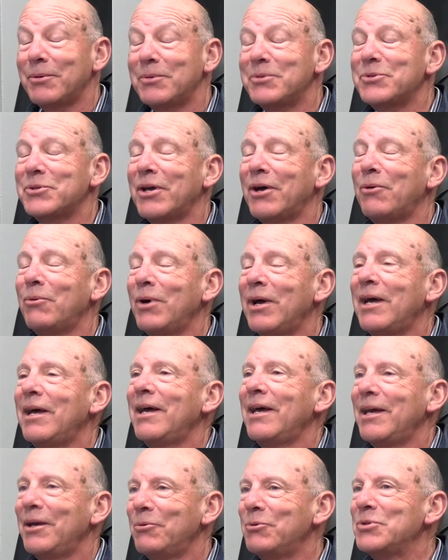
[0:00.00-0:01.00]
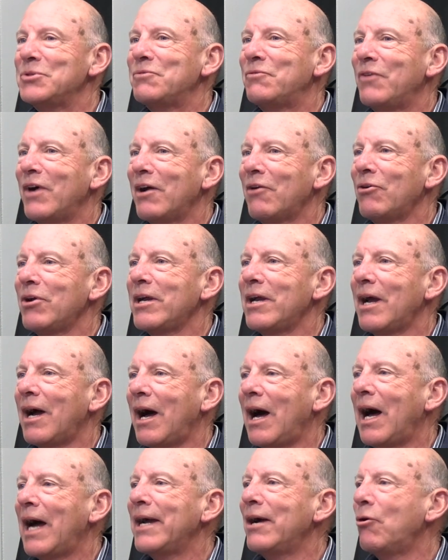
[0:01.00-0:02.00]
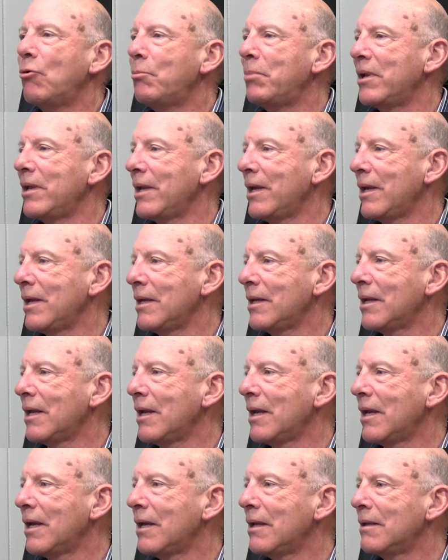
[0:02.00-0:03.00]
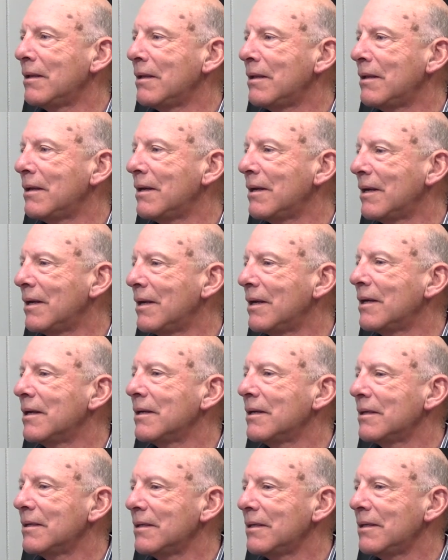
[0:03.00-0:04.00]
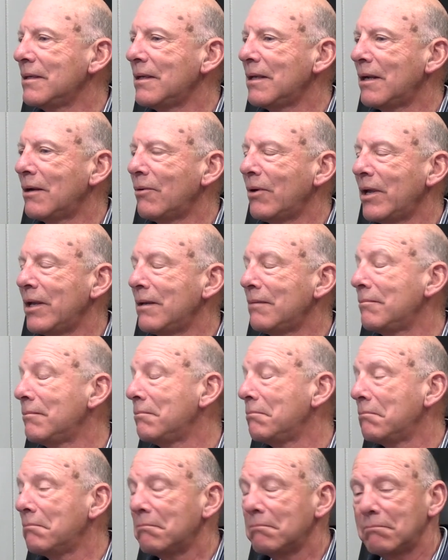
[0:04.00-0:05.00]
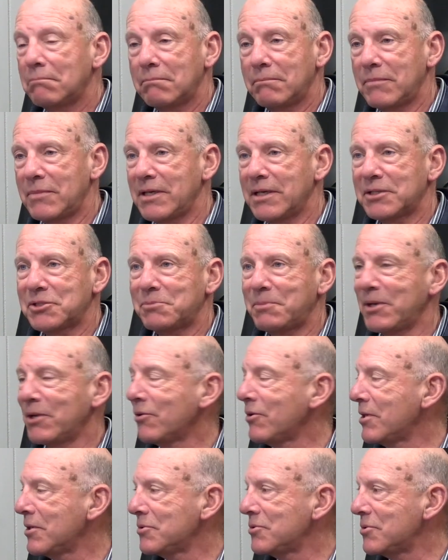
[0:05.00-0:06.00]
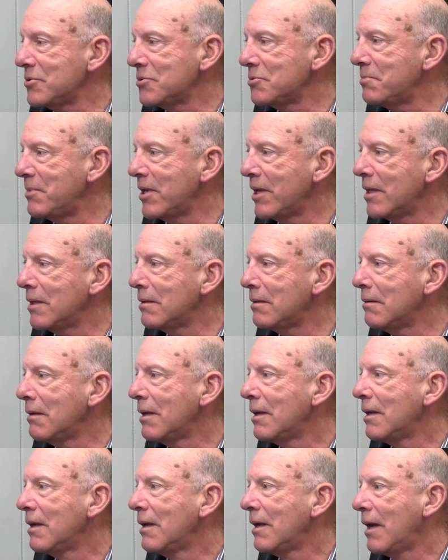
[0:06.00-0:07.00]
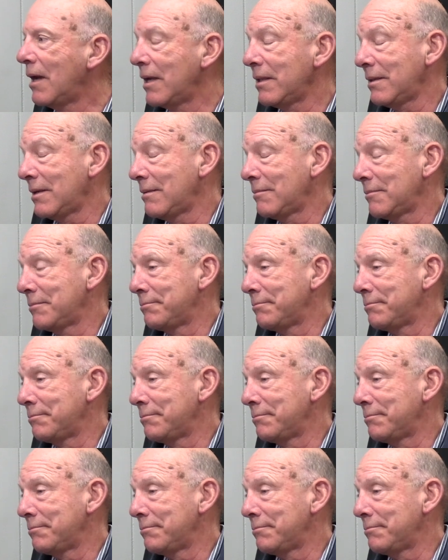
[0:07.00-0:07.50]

So it was very eye-opening, and and the experience has been, I think,